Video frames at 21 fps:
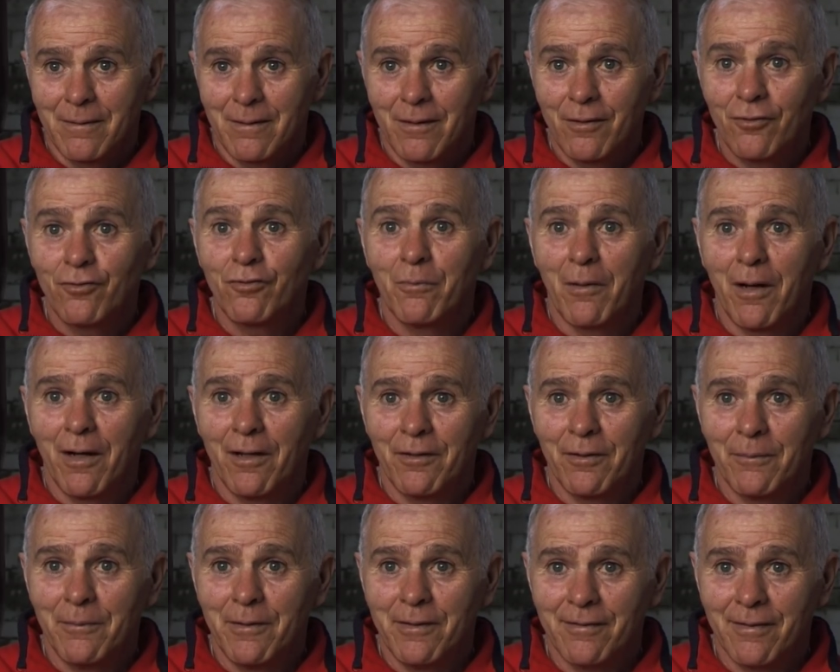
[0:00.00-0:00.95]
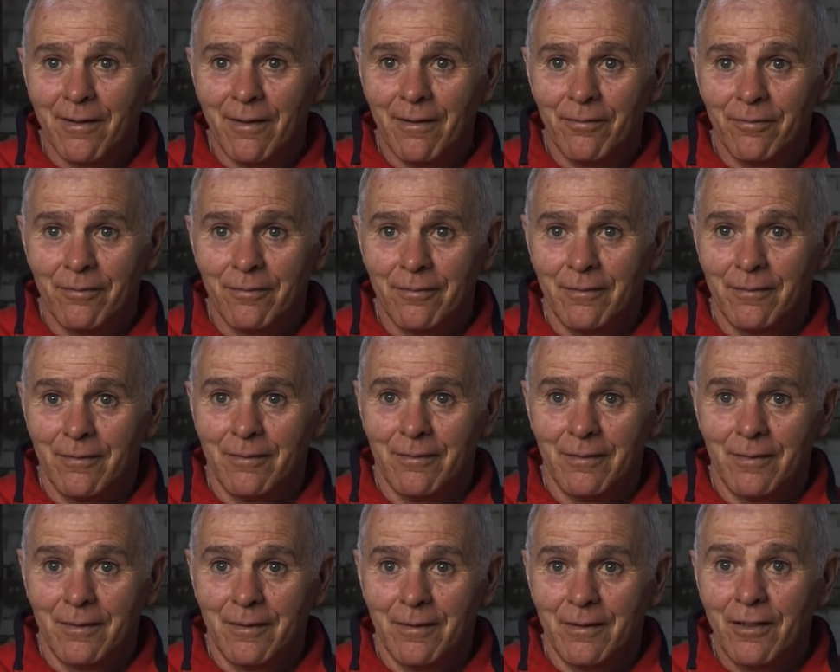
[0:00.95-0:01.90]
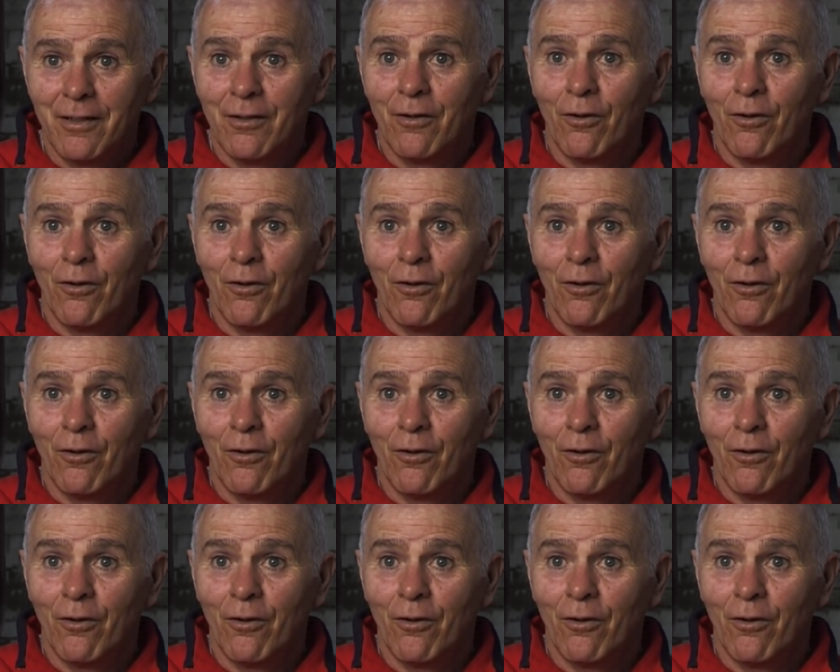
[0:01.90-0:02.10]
And I smiled to myself. You